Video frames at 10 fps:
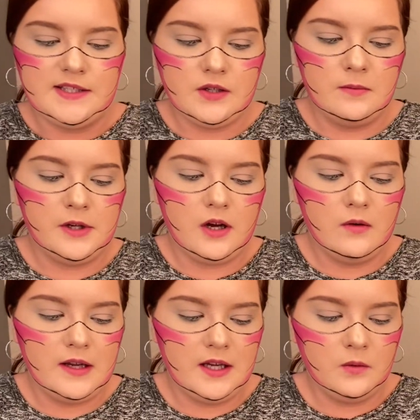so I'm gonna
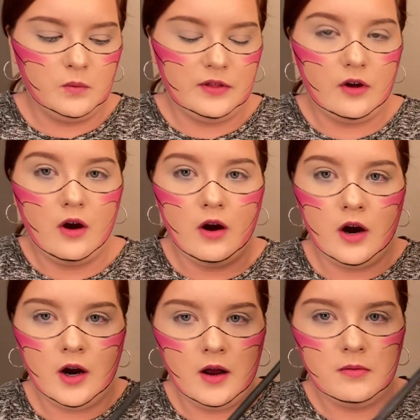go in with
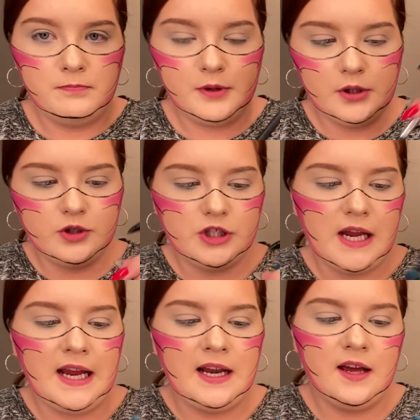our blue
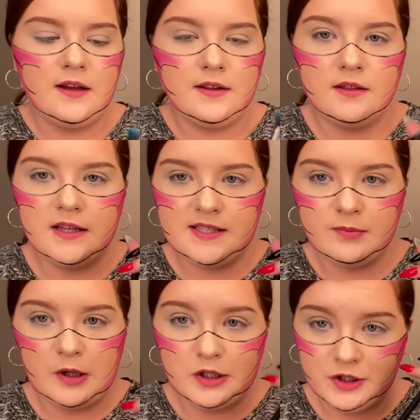shade. This
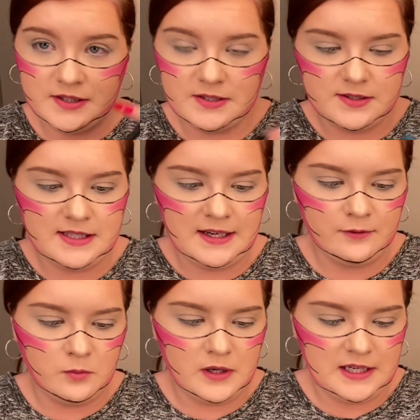brush is still stained
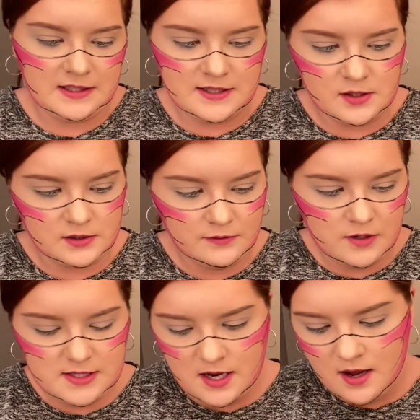from when I did this look the
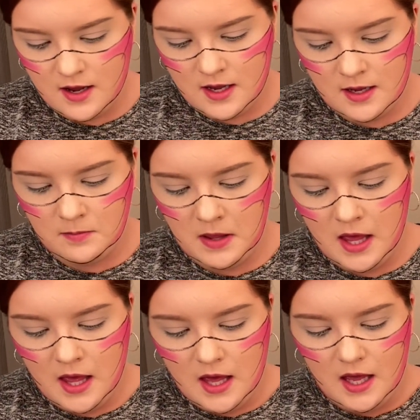first time,
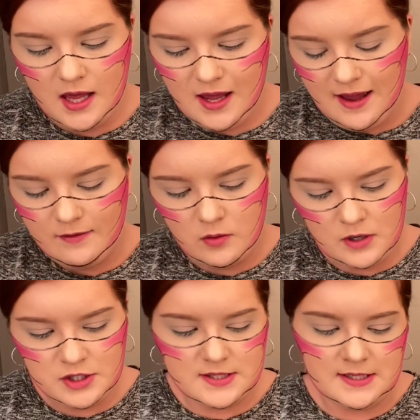and I haven't
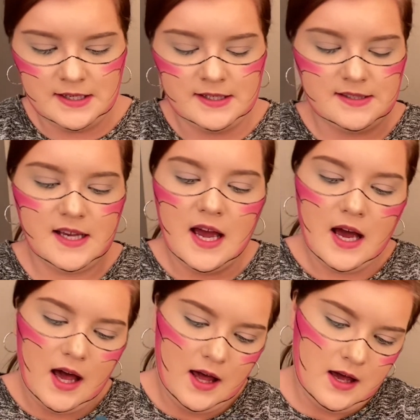washed it since.
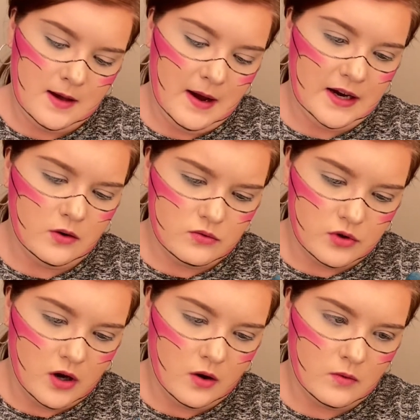I don't
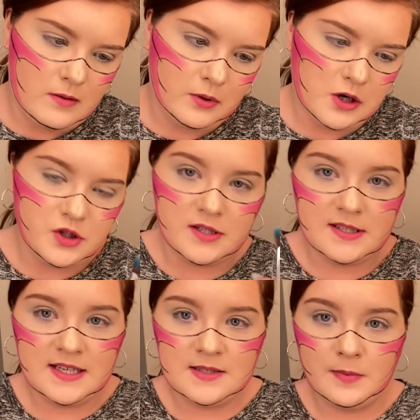know what brush this
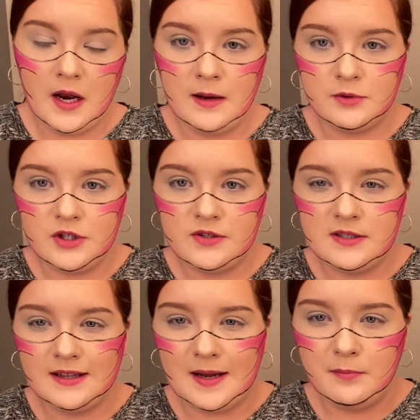is, but I'm just
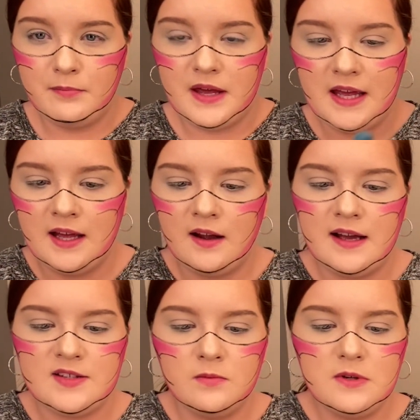using like a big,
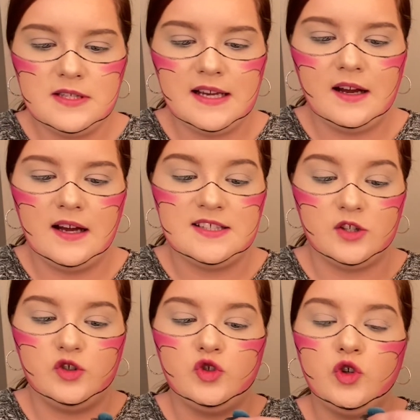it's almost like it's a
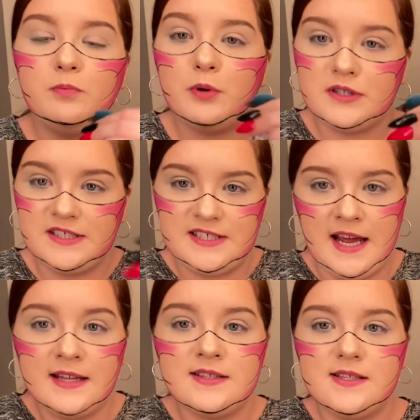super
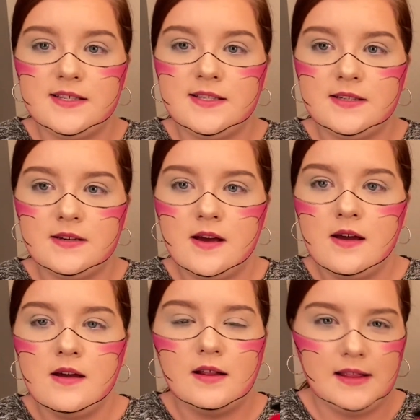dense,
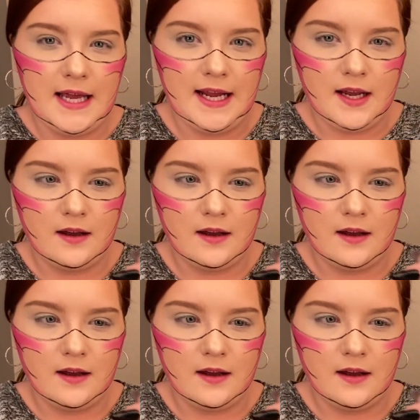like,